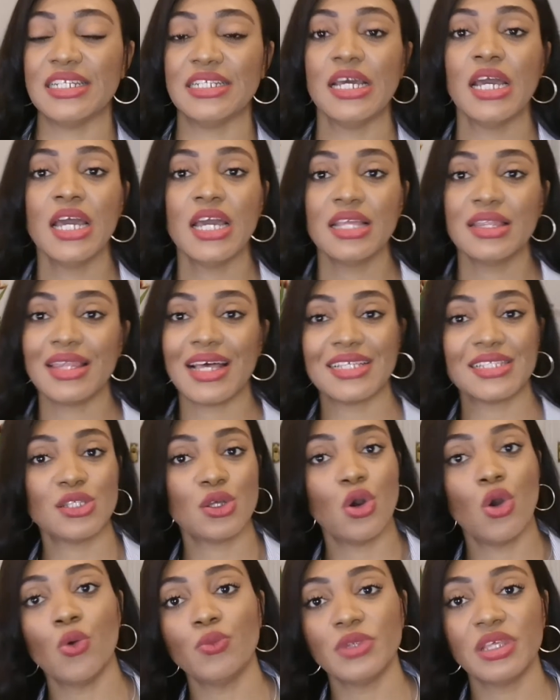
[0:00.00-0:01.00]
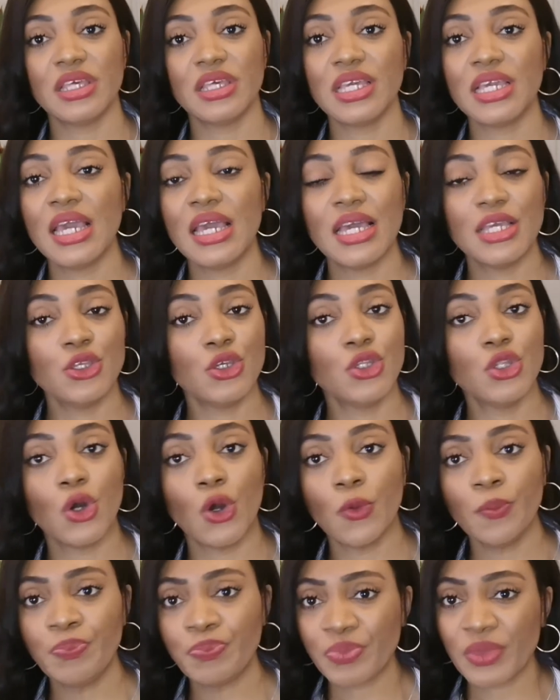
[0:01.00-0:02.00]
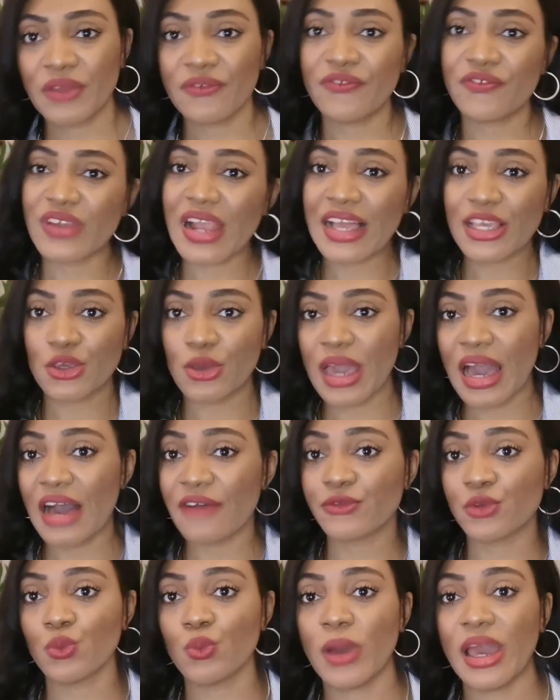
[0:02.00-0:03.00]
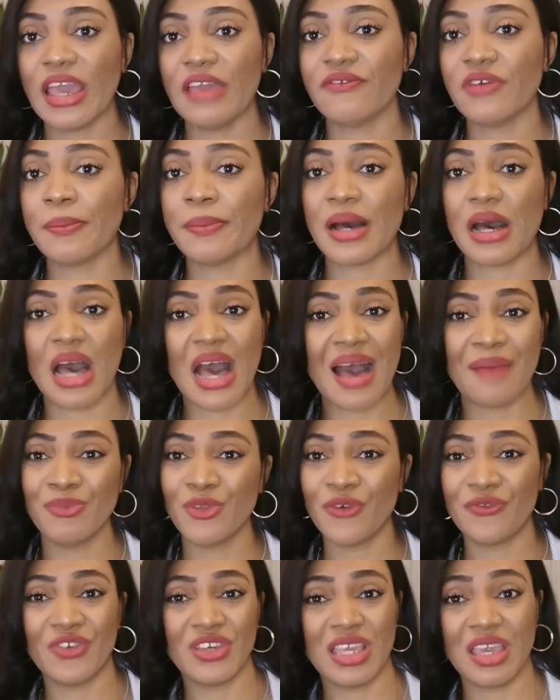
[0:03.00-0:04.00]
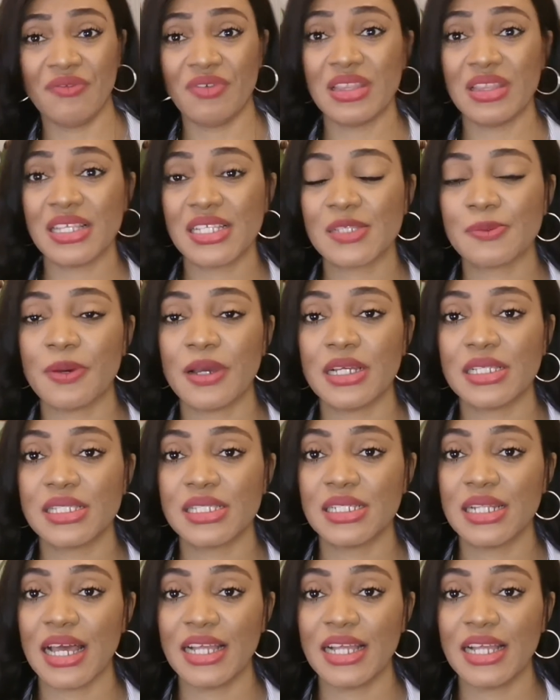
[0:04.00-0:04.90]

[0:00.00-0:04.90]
And that's the only, flag you have to wave about, I'm not forgiving this person.